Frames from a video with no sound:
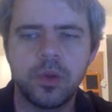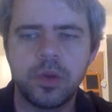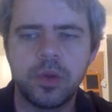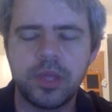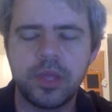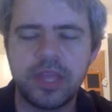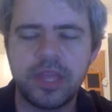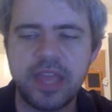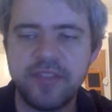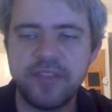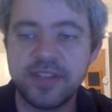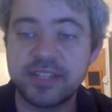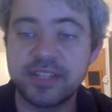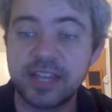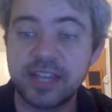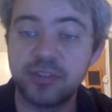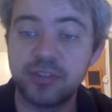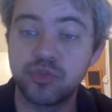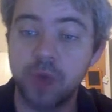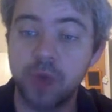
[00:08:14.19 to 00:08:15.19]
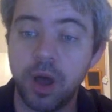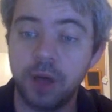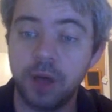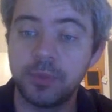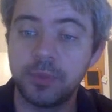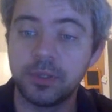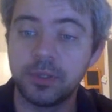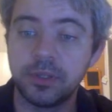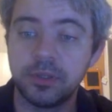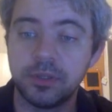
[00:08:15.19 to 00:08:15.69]
if it's a
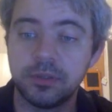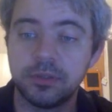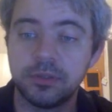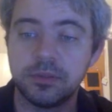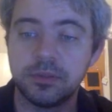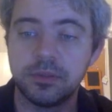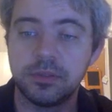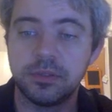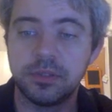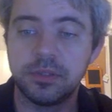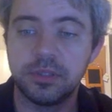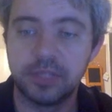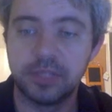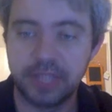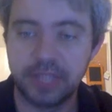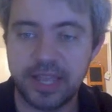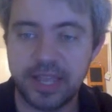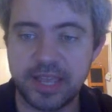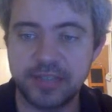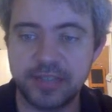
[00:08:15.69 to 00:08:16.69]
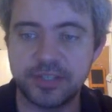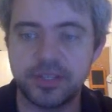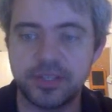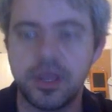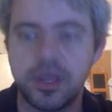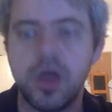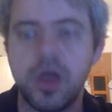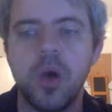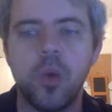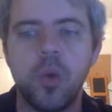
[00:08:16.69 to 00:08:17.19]
drawable list,
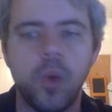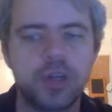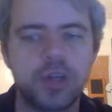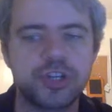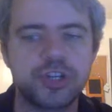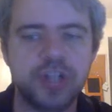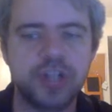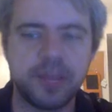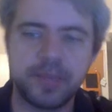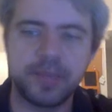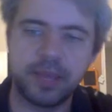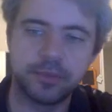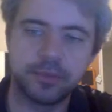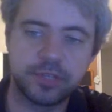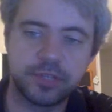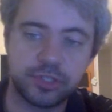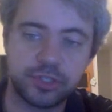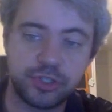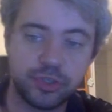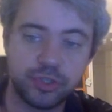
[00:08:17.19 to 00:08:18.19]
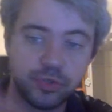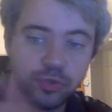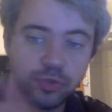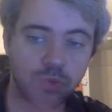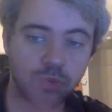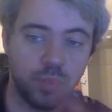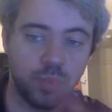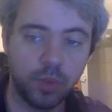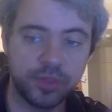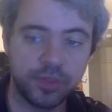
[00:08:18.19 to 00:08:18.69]
what should I be able to
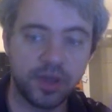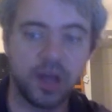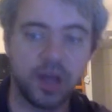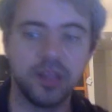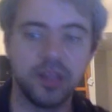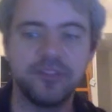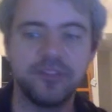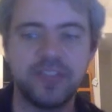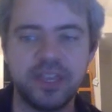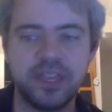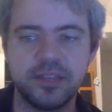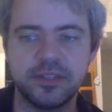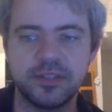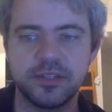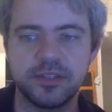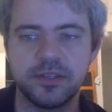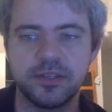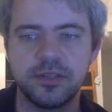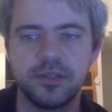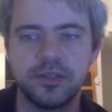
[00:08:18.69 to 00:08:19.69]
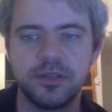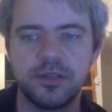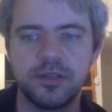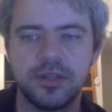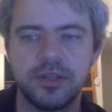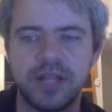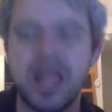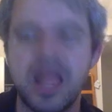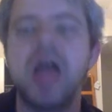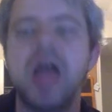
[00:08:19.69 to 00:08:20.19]
do with all of these?
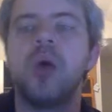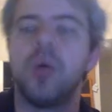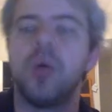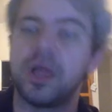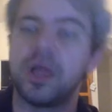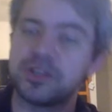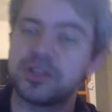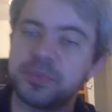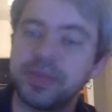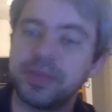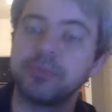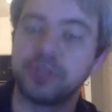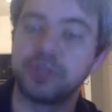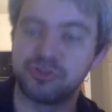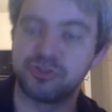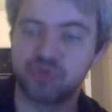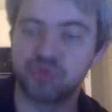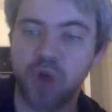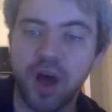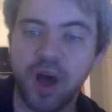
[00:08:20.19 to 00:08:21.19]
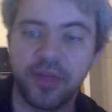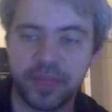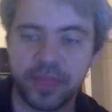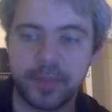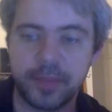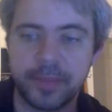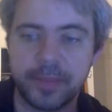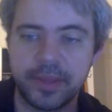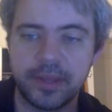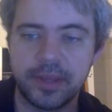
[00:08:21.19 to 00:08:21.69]
Well, I should be able to draw
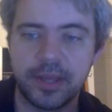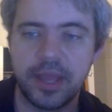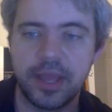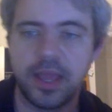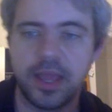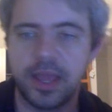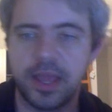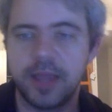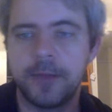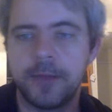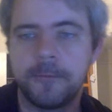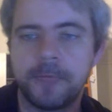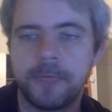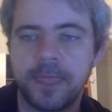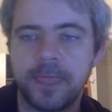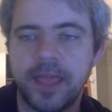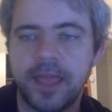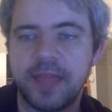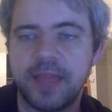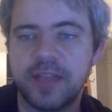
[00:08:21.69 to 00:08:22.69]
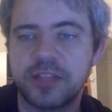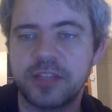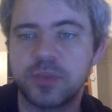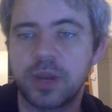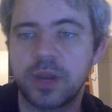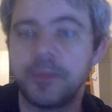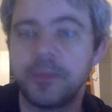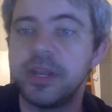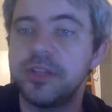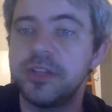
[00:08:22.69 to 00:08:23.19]
them. And that's
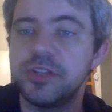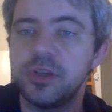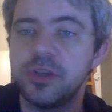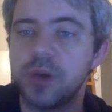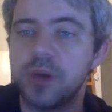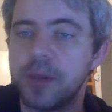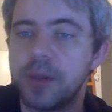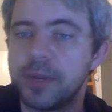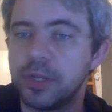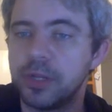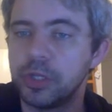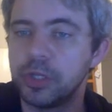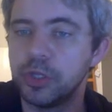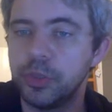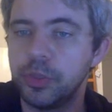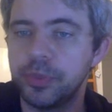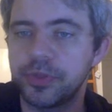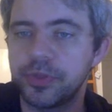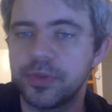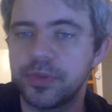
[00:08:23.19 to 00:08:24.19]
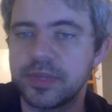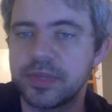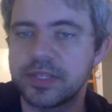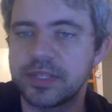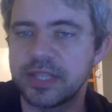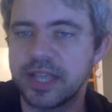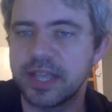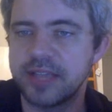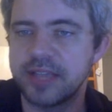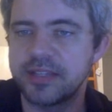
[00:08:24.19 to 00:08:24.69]
what I'm going to do. I'm going to loop through this
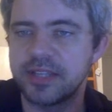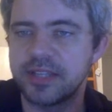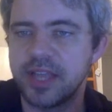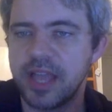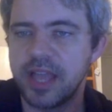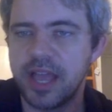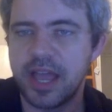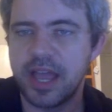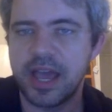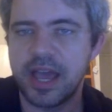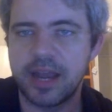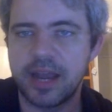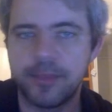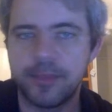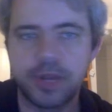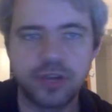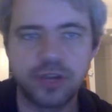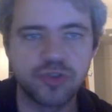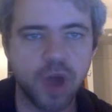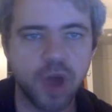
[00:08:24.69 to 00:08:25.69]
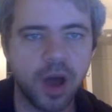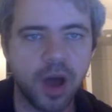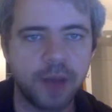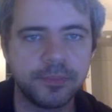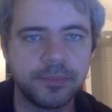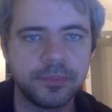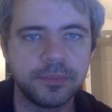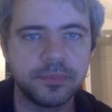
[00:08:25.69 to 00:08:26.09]
list, and I'm going to draw them.